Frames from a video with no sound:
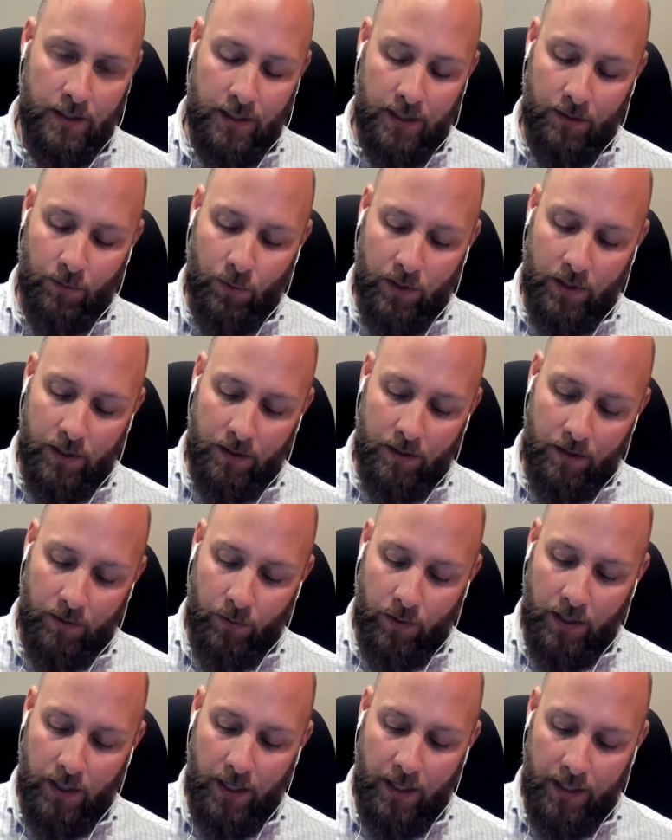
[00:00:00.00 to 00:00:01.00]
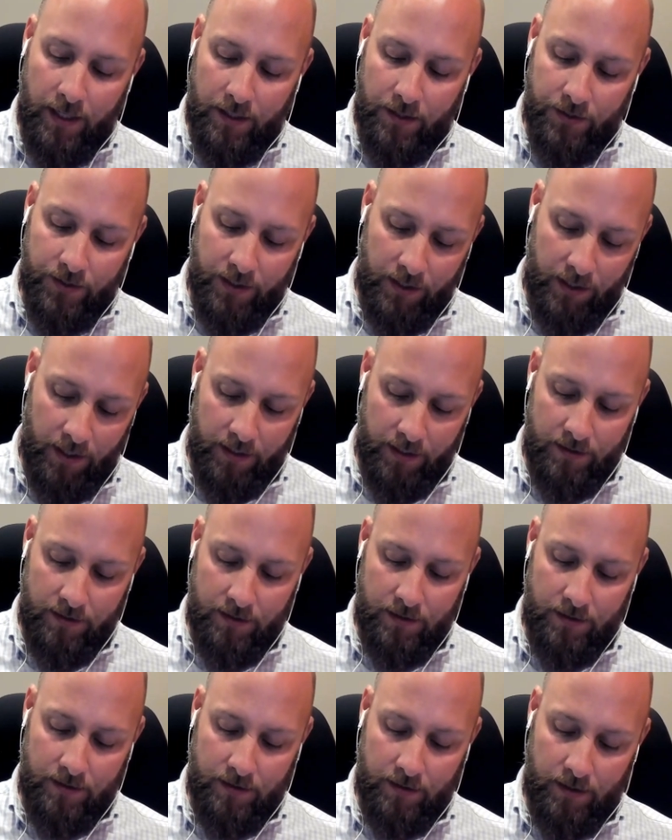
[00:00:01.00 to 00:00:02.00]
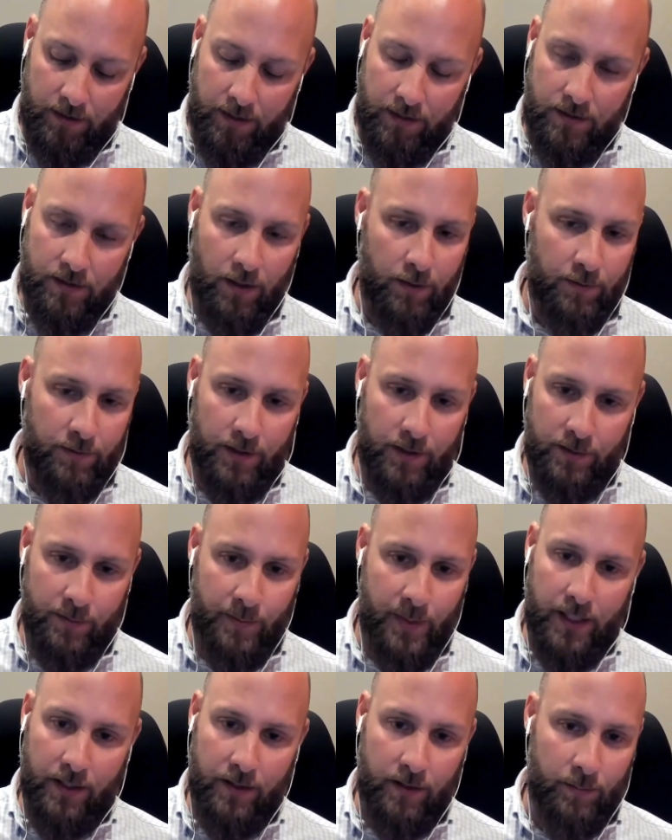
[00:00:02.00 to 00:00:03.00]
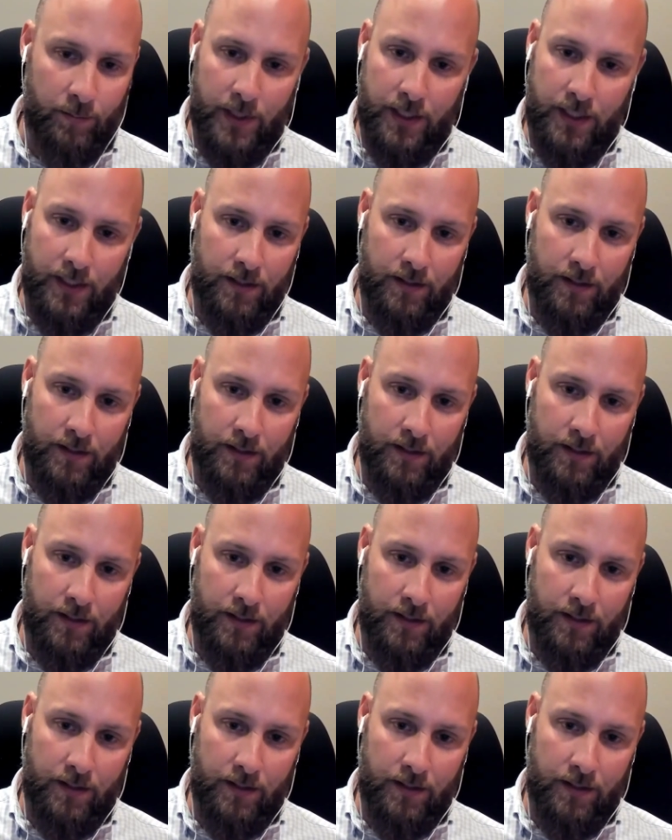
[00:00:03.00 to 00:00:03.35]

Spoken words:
And what I had to realize is this all falls back on me.